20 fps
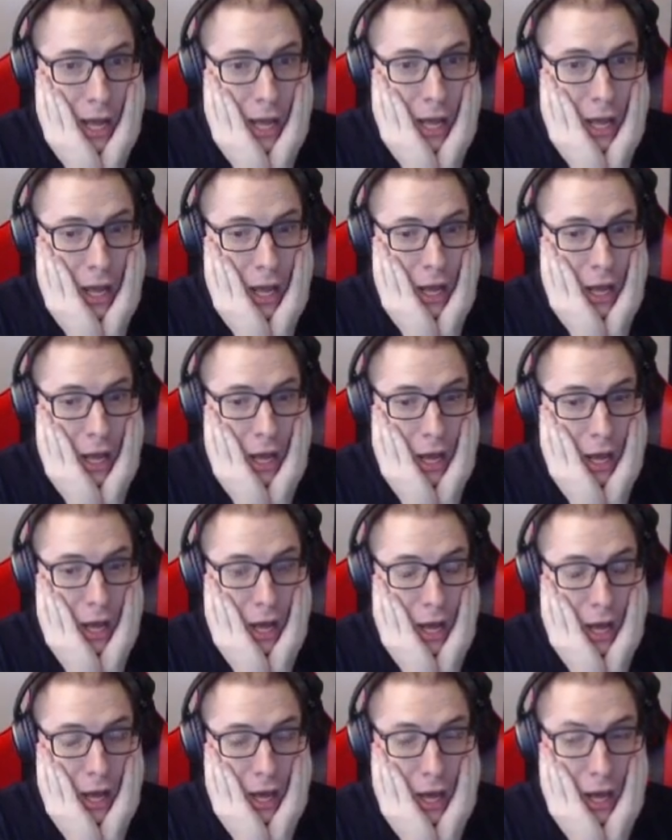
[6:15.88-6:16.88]

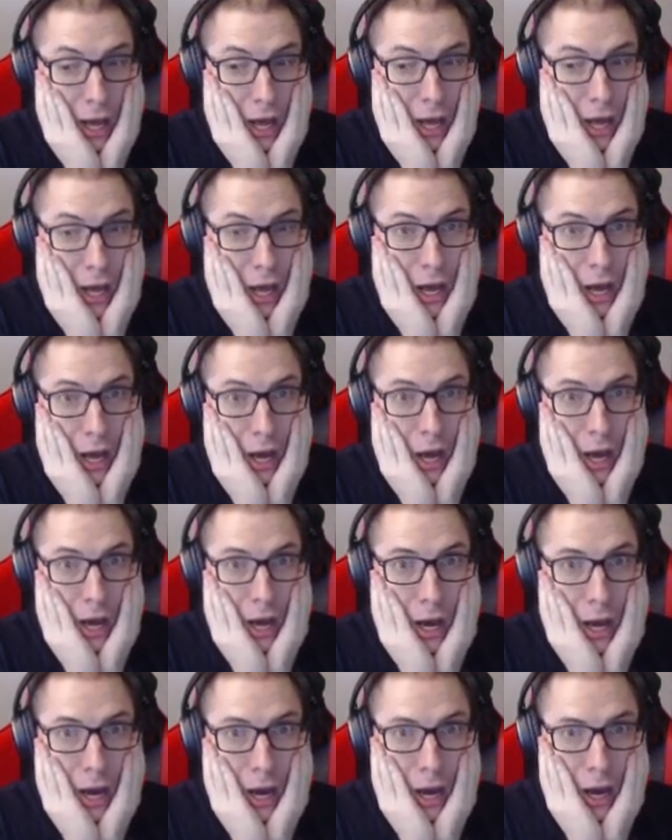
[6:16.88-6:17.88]

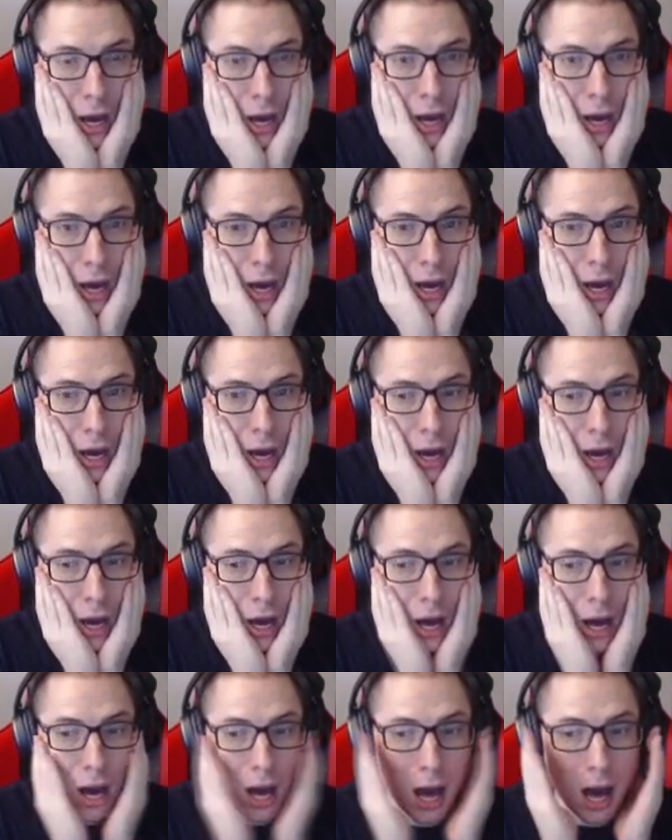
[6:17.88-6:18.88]

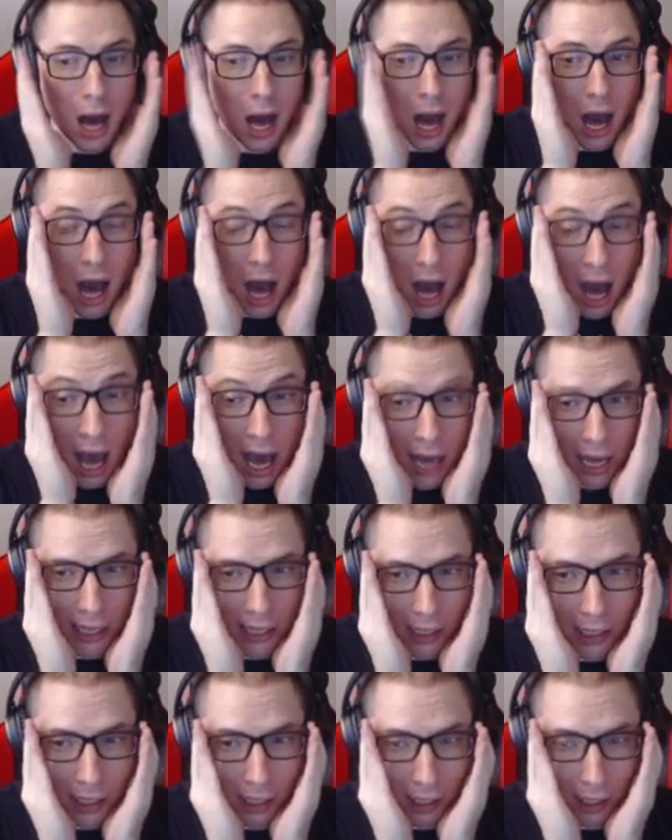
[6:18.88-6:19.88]

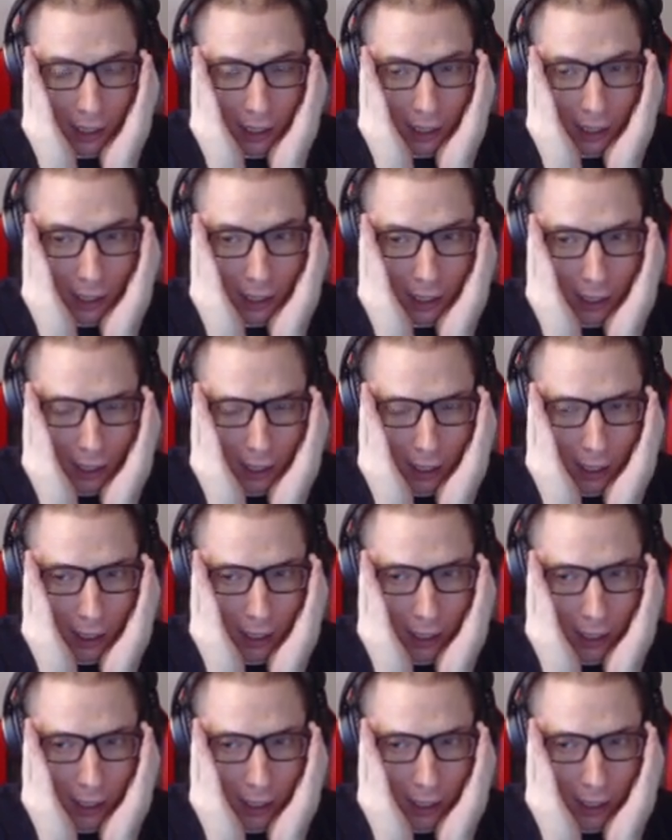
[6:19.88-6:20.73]
This person isn't speaking.